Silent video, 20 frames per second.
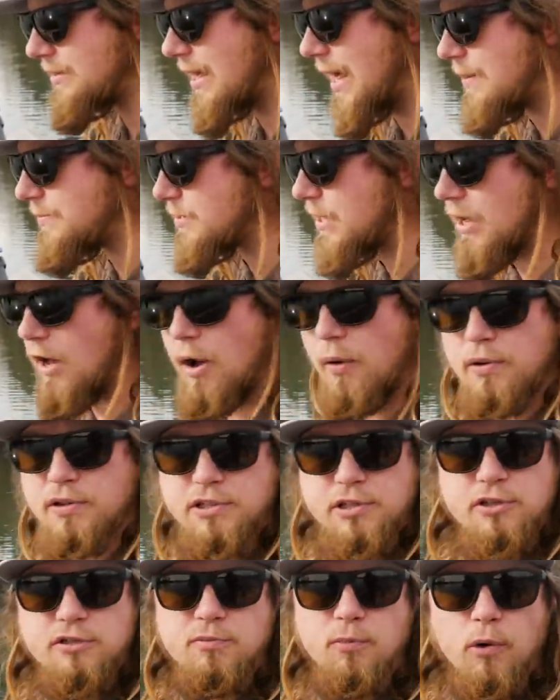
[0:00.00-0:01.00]
of times I
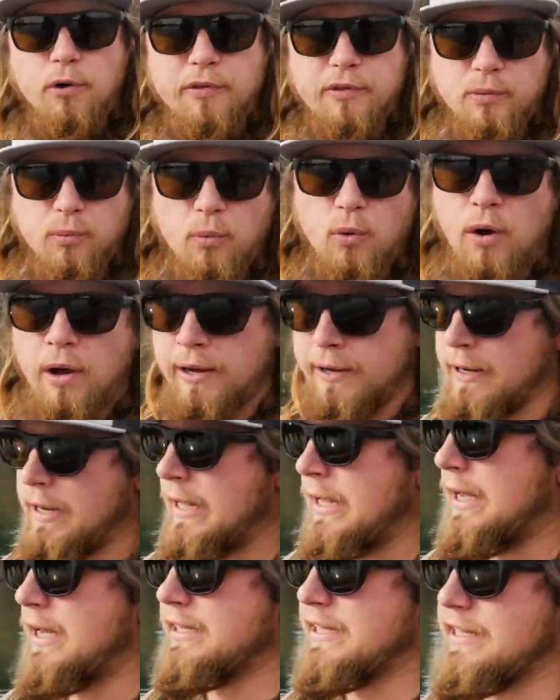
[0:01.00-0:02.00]
always use more than one.
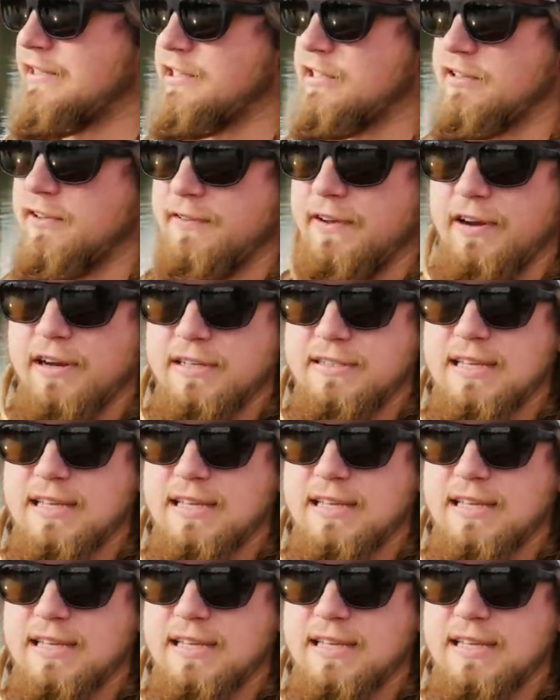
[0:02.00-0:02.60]
Unless it's a very